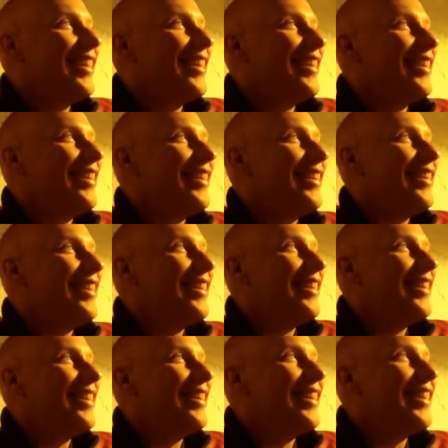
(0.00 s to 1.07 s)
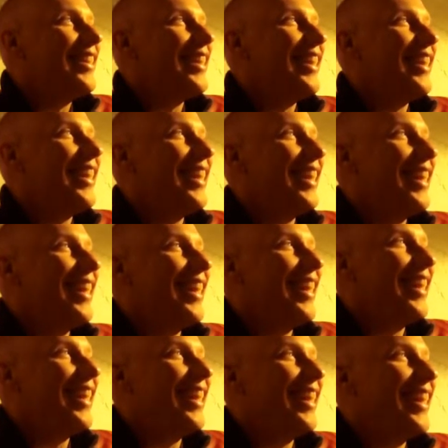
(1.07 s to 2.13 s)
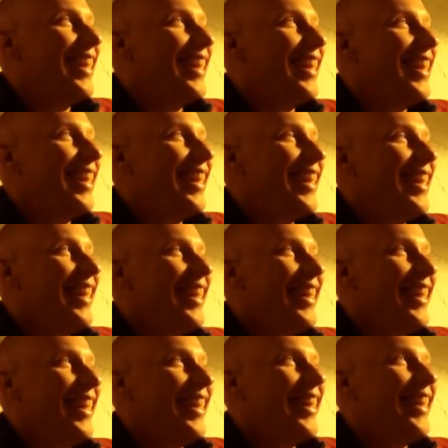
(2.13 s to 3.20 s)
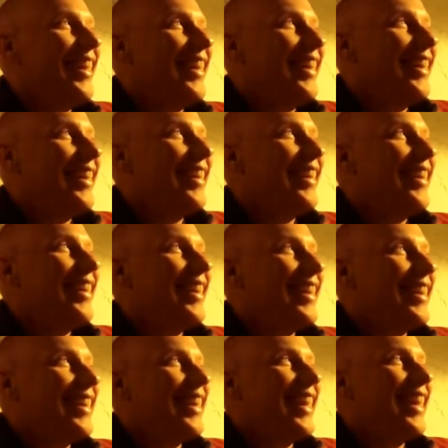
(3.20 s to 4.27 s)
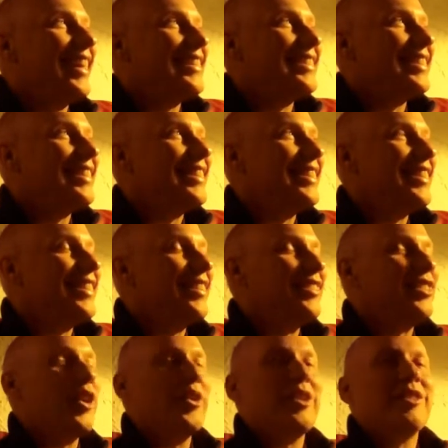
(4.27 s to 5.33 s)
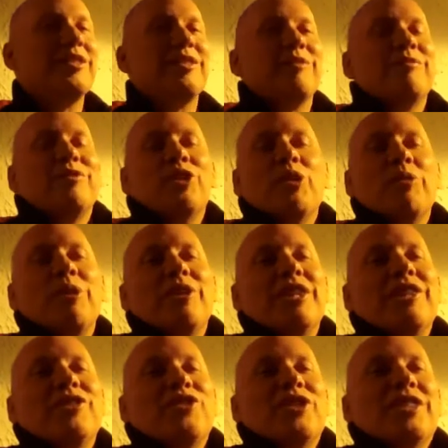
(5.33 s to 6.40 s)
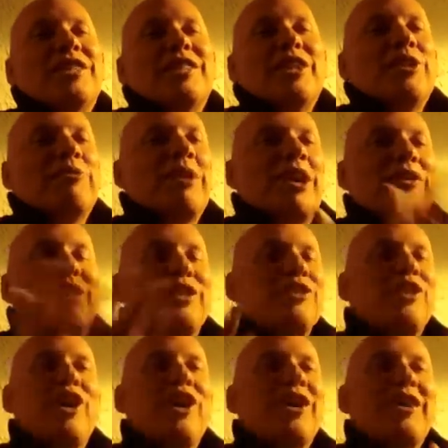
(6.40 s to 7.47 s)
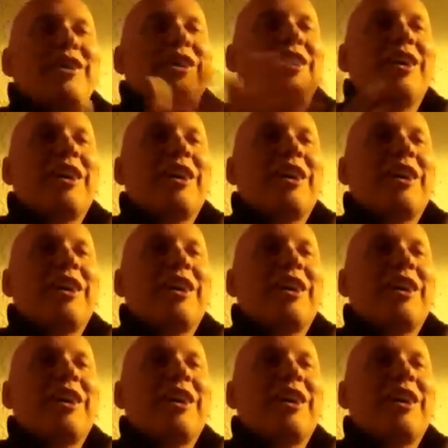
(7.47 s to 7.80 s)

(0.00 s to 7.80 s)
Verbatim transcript: Le, le son de la machine à laver, le, le bruit de la machine à laver me manque. Yeah. So it's so we didn't just sit around and talk.